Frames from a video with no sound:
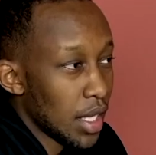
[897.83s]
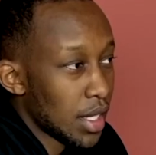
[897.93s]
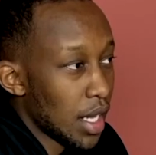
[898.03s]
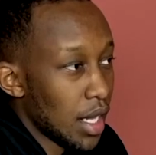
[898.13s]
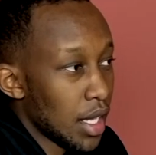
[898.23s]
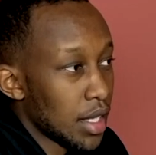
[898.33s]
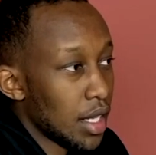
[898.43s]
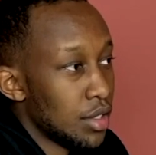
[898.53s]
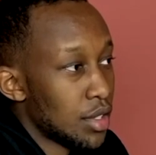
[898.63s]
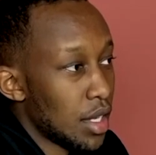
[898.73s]
I like
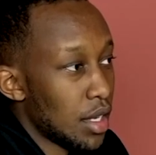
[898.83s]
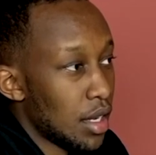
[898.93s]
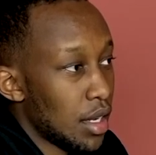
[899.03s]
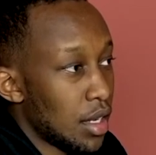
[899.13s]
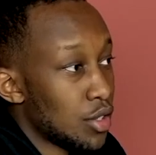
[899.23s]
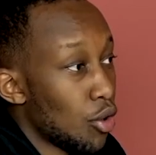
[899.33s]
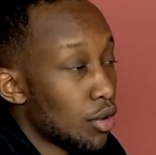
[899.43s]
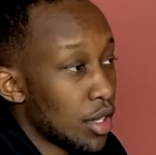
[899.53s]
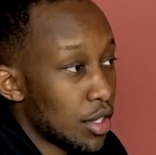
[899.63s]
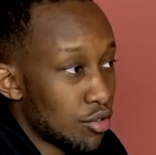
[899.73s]
that you said
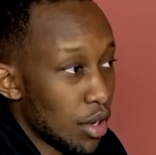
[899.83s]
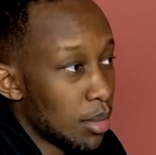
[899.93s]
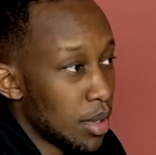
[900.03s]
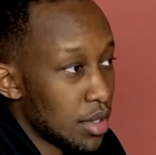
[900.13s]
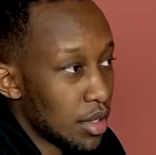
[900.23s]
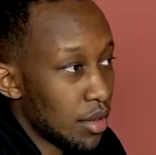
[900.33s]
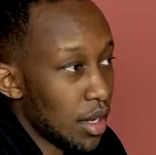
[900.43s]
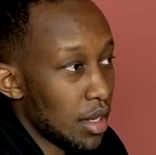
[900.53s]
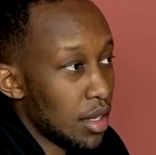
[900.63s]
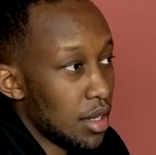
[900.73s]
token or trailblazer,
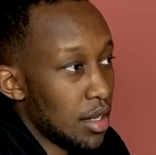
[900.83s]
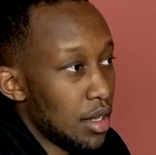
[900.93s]
right?